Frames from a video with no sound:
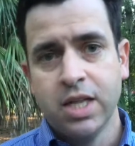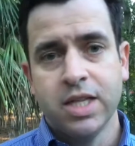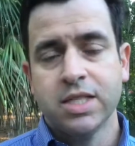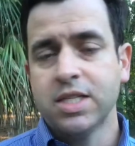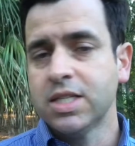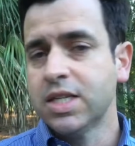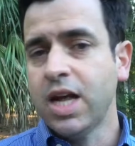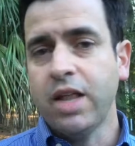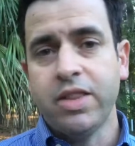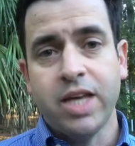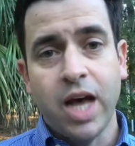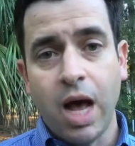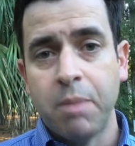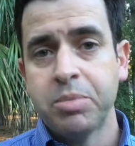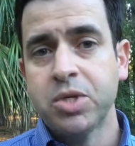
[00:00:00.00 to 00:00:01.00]
This is not
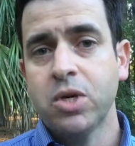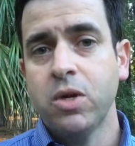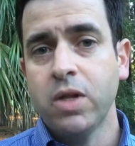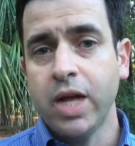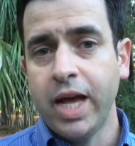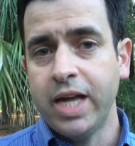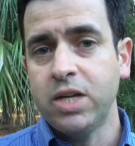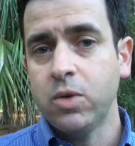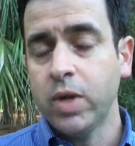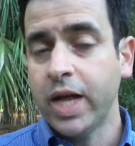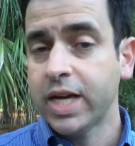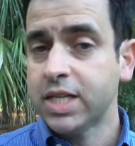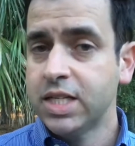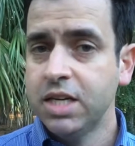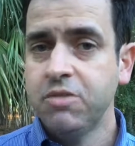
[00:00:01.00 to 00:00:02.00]
the optional annual
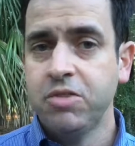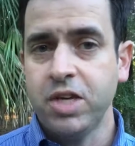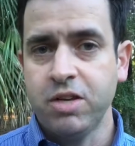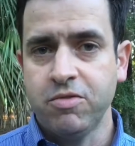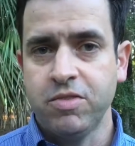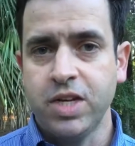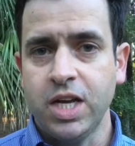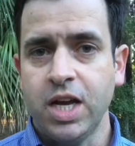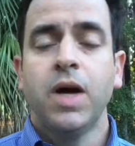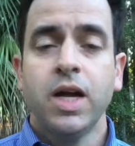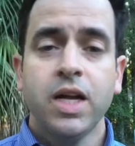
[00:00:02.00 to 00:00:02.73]
activity fee.